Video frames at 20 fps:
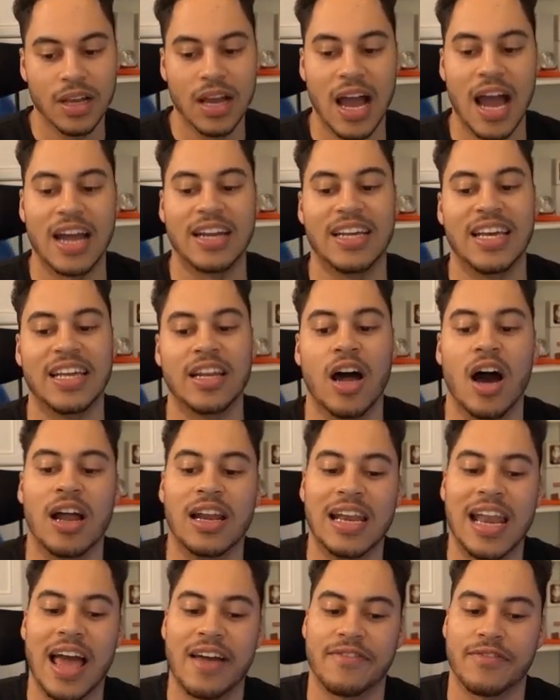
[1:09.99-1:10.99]
And in our
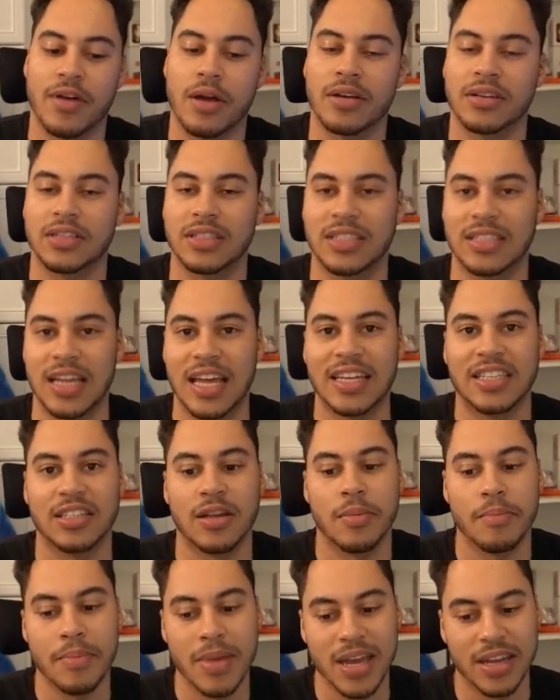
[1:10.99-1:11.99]
left
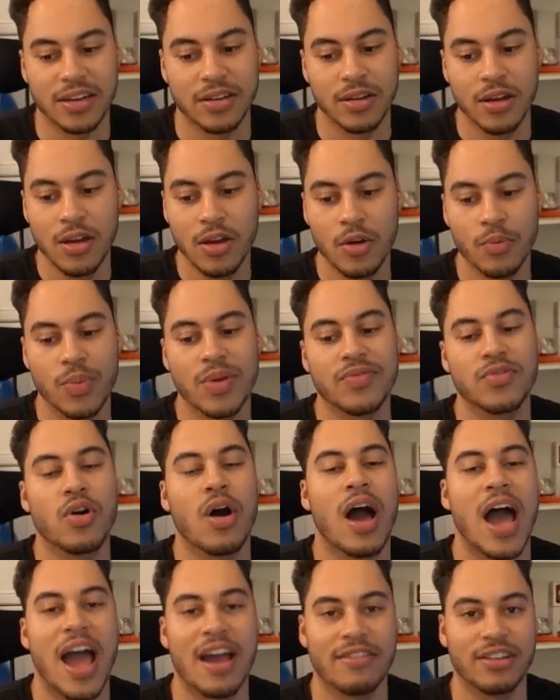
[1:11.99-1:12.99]
centre mid, we've
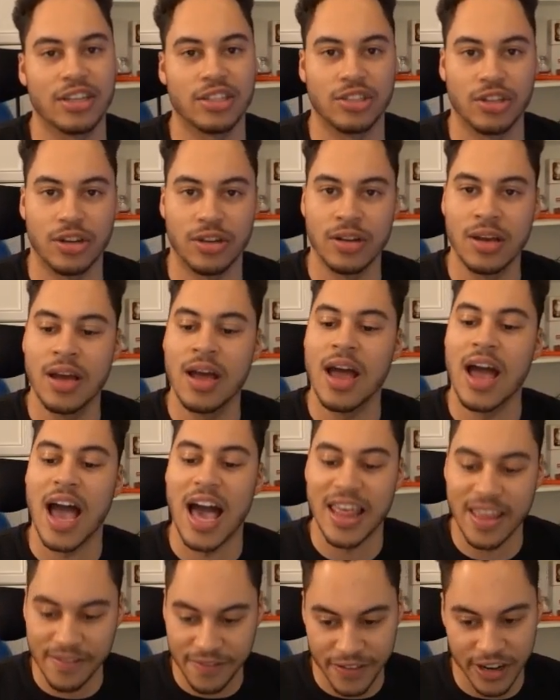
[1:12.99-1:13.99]
got Eriksen.
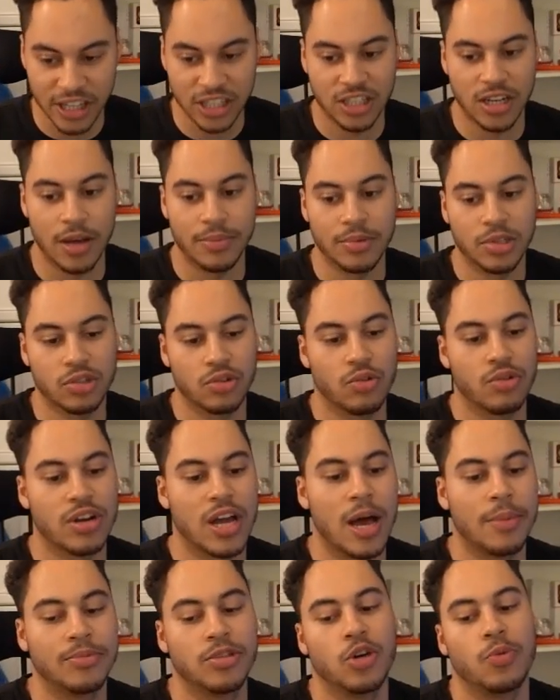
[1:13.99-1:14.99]
And then finishing up the squad
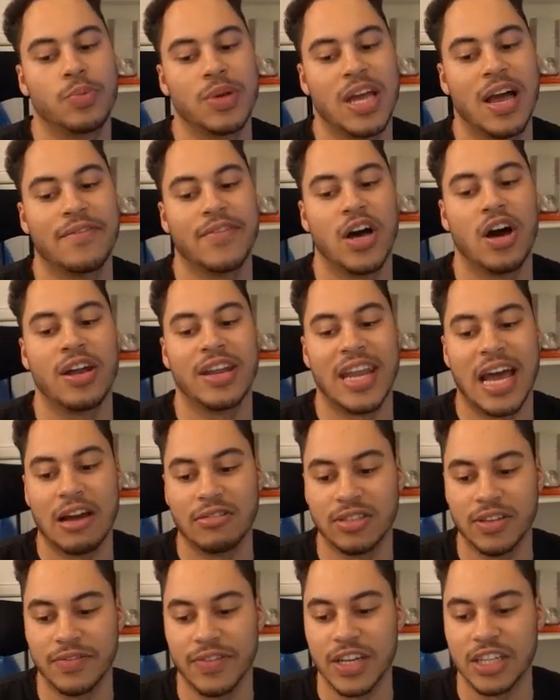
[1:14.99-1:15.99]
up top, we have
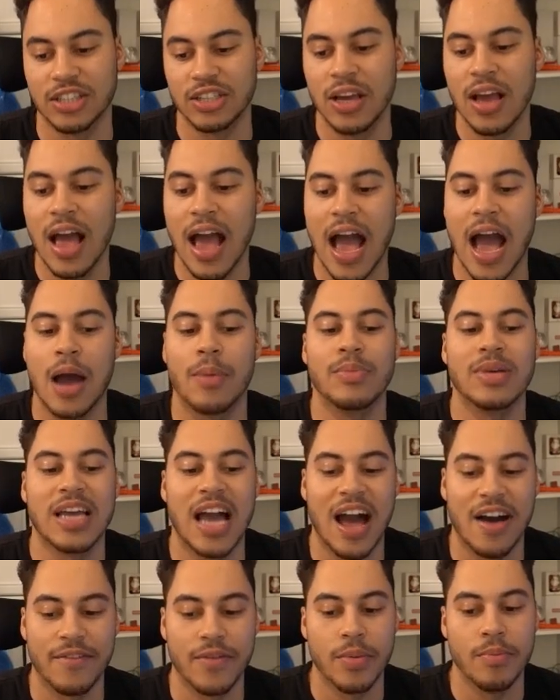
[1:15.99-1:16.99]
Arnautovic and we
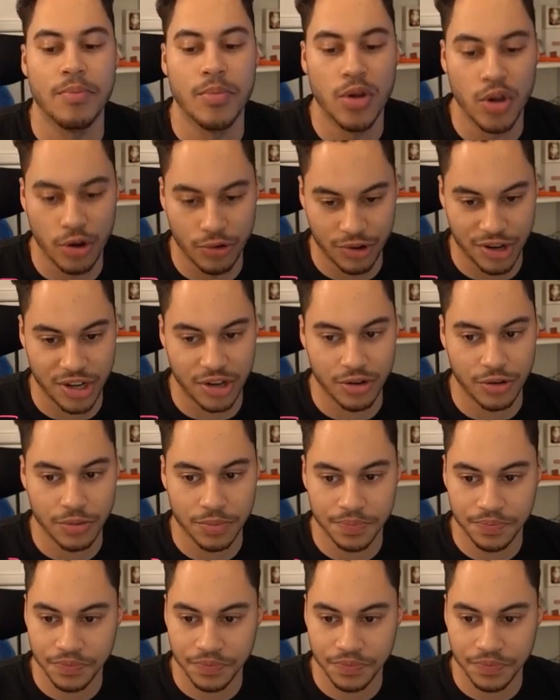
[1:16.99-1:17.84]
have Muriel.